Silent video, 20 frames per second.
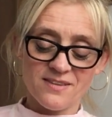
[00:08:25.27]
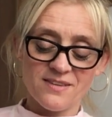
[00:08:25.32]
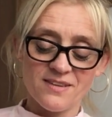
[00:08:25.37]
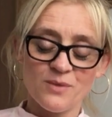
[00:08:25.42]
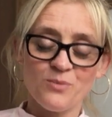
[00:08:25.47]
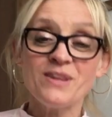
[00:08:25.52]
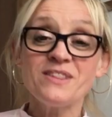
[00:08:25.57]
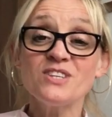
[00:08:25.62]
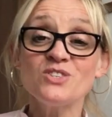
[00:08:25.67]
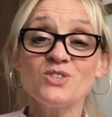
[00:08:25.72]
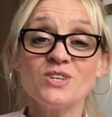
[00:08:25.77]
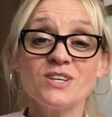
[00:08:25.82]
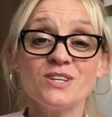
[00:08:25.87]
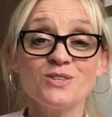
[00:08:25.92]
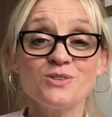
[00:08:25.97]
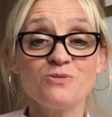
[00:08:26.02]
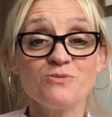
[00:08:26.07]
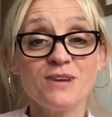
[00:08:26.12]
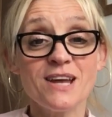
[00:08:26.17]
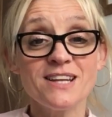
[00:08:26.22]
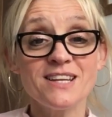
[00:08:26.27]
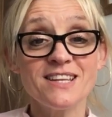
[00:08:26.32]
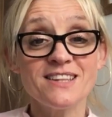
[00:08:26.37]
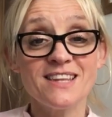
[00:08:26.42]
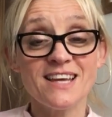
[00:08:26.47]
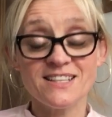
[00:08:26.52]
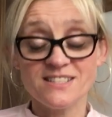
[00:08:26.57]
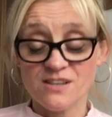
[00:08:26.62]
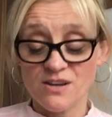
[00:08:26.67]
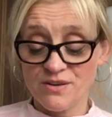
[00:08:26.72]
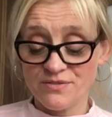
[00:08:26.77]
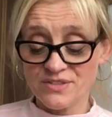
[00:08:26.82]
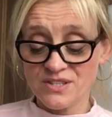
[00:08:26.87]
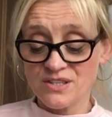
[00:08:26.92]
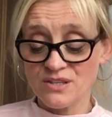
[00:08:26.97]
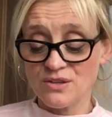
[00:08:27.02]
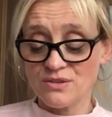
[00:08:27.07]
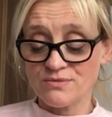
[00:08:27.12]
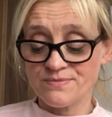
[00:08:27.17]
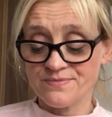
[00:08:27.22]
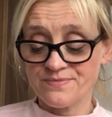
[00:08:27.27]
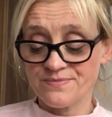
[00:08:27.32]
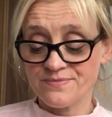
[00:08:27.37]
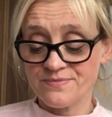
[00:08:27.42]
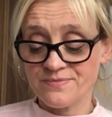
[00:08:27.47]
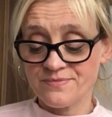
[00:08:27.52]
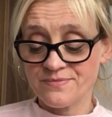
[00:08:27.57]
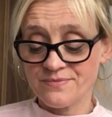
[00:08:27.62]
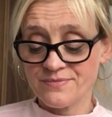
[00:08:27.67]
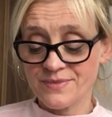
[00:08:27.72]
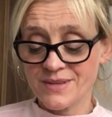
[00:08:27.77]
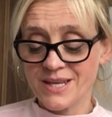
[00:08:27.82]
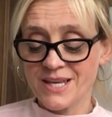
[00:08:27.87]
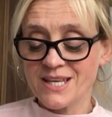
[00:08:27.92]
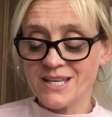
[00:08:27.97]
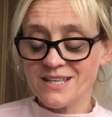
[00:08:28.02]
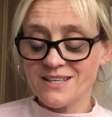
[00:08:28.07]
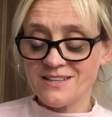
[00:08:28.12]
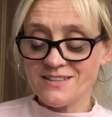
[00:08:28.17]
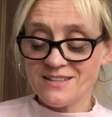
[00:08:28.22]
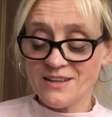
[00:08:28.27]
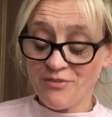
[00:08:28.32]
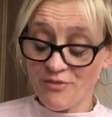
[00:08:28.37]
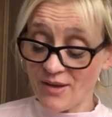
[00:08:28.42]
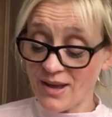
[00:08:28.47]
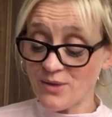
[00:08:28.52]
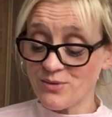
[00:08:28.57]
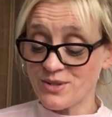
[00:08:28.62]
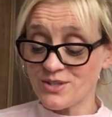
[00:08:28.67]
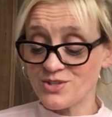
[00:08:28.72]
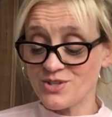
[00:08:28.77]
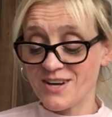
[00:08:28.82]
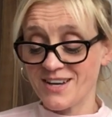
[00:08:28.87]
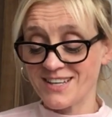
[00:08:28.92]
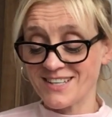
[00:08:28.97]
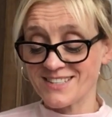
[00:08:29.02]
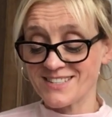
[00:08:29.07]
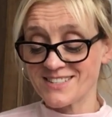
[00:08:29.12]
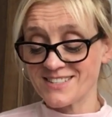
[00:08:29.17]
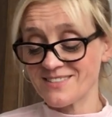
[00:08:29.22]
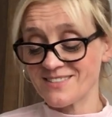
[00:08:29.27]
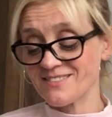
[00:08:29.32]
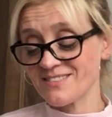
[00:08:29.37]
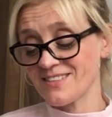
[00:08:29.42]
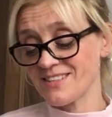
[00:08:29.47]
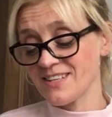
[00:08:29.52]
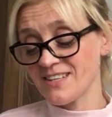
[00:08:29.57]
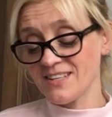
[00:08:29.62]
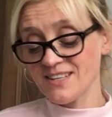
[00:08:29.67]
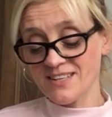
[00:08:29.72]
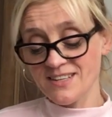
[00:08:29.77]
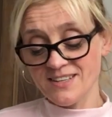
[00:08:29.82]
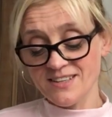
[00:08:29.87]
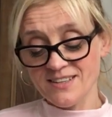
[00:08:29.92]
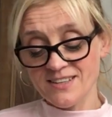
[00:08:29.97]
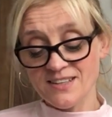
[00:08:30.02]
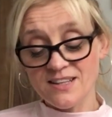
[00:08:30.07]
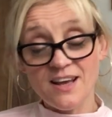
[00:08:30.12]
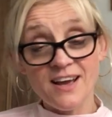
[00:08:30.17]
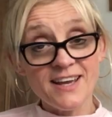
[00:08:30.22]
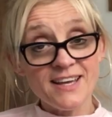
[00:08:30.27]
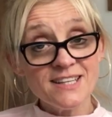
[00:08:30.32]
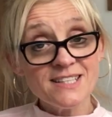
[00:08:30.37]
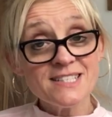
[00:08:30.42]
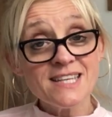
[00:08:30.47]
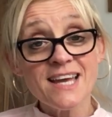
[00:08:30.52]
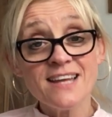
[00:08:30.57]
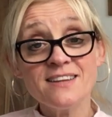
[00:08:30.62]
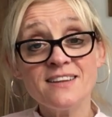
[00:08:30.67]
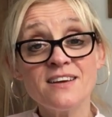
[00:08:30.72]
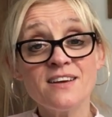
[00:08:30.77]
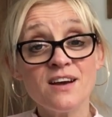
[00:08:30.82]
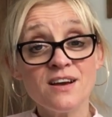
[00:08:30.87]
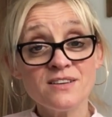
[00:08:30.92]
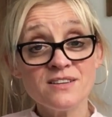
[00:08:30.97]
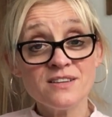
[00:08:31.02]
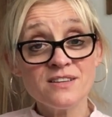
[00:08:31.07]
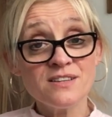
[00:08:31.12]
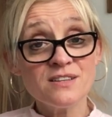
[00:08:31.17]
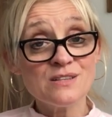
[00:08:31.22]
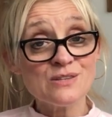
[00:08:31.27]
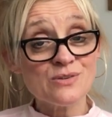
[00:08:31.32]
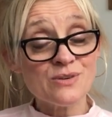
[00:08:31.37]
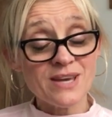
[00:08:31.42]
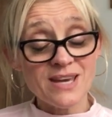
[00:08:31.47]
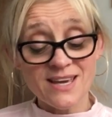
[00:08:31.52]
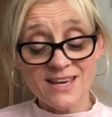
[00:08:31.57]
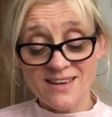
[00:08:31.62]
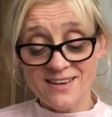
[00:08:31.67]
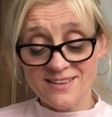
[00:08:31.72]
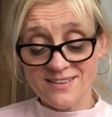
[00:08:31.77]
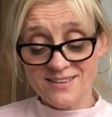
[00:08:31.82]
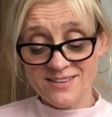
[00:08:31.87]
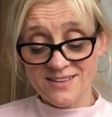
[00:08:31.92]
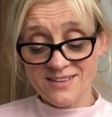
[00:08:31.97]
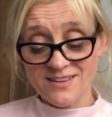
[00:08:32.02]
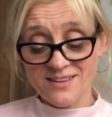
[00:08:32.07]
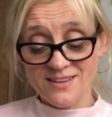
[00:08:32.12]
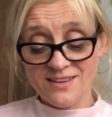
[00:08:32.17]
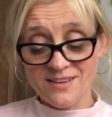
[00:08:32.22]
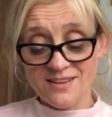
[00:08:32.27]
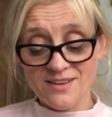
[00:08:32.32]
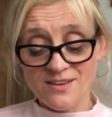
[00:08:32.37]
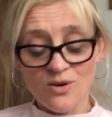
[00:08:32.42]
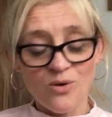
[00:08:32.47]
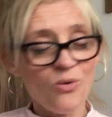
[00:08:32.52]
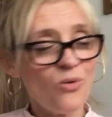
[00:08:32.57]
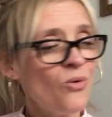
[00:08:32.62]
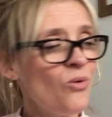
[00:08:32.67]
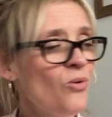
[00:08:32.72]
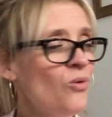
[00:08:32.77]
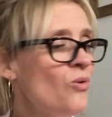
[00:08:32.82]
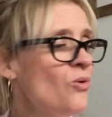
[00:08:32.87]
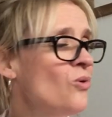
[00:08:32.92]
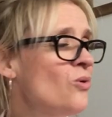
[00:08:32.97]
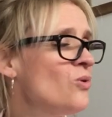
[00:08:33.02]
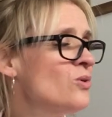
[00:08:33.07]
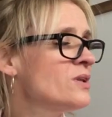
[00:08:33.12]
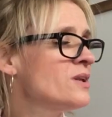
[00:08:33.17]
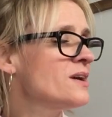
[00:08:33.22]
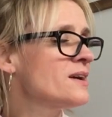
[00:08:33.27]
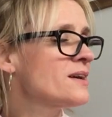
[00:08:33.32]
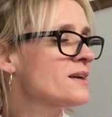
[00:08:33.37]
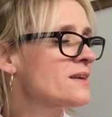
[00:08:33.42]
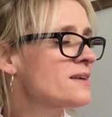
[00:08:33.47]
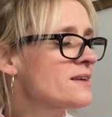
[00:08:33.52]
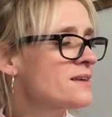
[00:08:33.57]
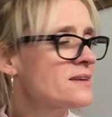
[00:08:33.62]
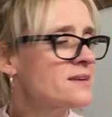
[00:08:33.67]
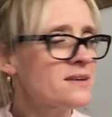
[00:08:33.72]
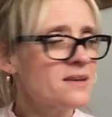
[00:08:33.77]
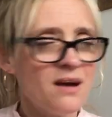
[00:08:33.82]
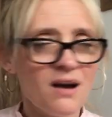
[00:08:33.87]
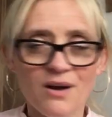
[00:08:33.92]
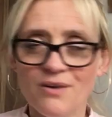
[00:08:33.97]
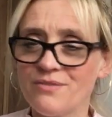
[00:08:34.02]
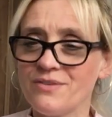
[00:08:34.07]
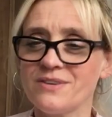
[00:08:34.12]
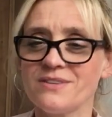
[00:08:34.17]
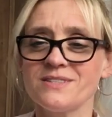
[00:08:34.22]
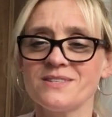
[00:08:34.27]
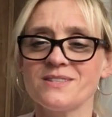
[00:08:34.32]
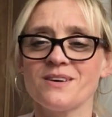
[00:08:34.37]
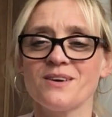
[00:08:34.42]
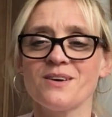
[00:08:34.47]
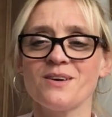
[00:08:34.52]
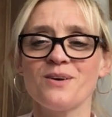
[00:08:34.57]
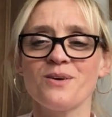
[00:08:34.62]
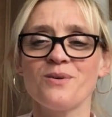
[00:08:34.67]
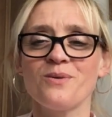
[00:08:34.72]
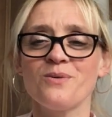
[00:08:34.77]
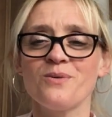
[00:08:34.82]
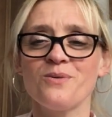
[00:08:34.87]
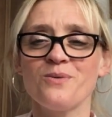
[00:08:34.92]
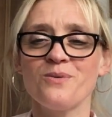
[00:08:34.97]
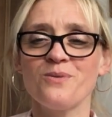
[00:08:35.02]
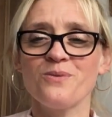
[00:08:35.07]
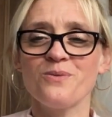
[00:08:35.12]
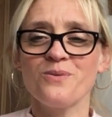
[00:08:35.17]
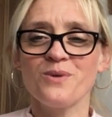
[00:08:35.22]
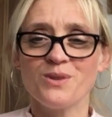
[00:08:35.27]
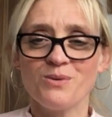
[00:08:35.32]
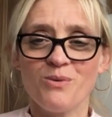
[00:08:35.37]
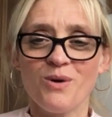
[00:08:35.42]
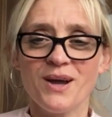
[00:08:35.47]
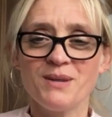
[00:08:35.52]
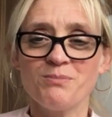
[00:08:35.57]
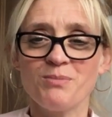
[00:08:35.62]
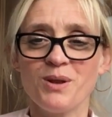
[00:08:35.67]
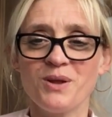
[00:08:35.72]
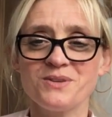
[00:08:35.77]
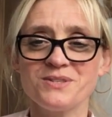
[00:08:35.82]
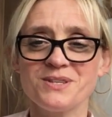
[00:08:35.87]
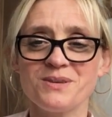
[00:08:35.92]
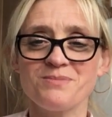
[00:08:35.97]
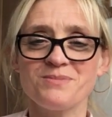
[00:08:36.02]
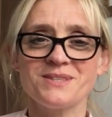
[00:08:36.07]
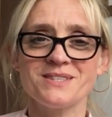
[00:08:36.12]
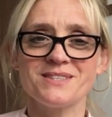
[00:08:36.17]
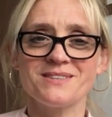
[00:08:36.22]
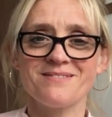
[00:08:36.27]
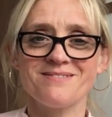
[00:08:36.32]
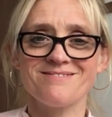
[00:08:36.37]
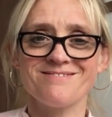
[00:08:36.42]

When the children ran in that afternoon, they found the giant lying dead under the tree, all covered with white blossoms.